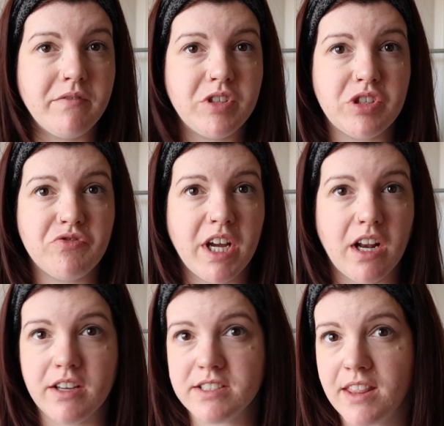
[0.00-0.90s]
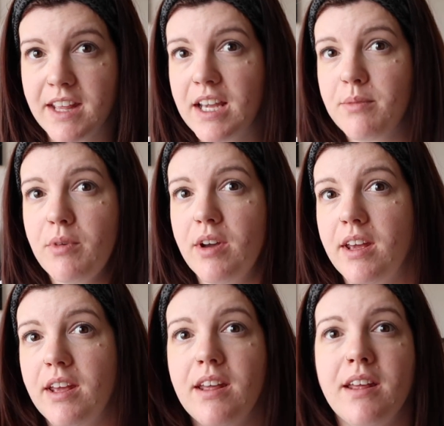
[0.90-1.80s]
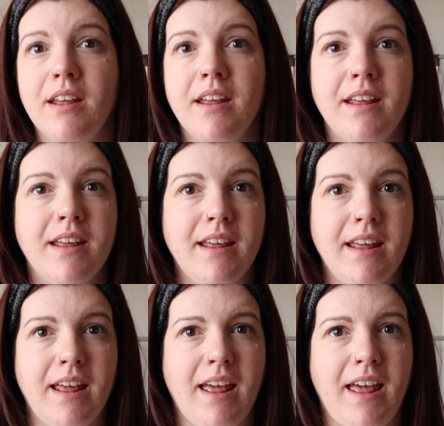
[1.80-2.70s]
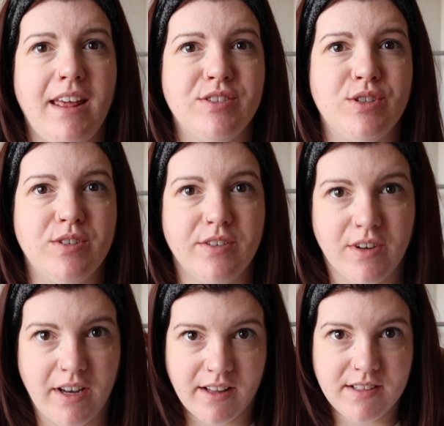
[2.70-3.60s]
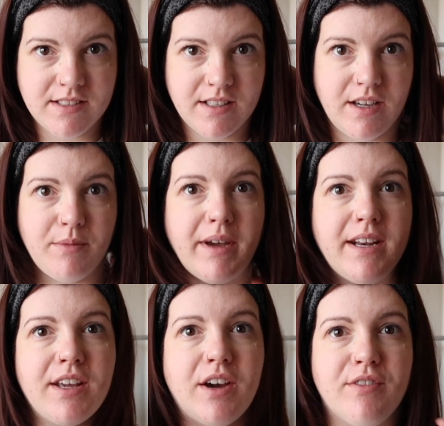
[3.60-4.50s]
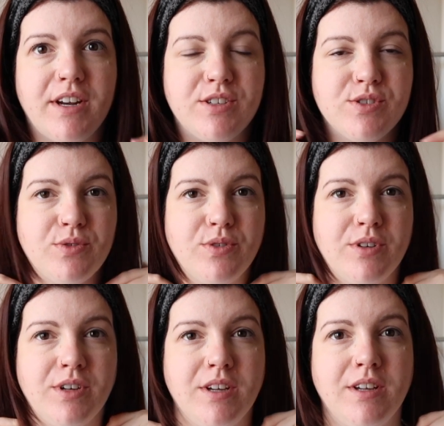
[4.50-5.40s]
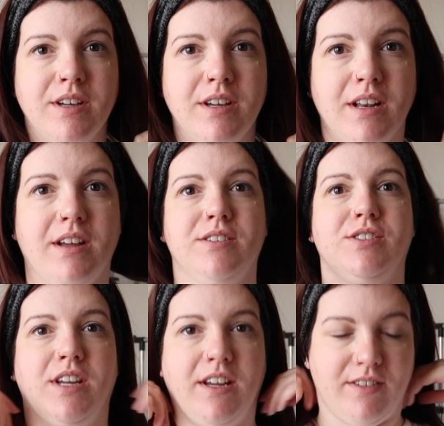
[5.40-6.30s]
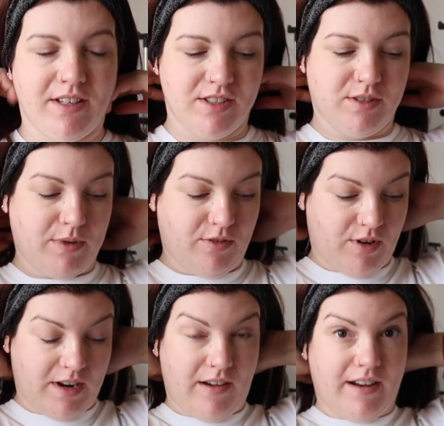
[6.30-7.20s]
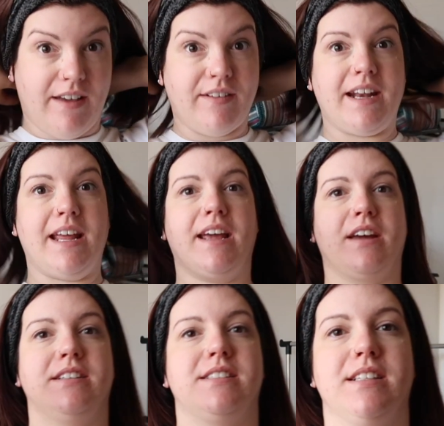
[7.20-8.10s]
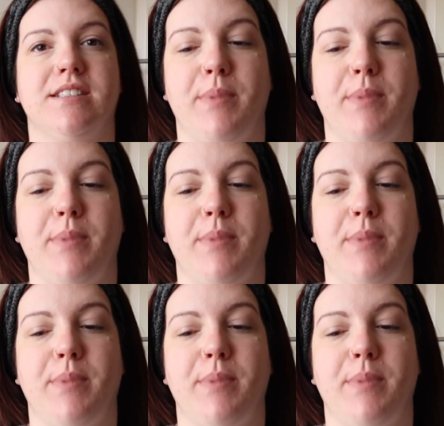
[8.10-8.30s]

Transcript: Just realised I think my hair is 2 different lengths. I had it cut really short last year and it's just been growing out and I haven't had a haircut since.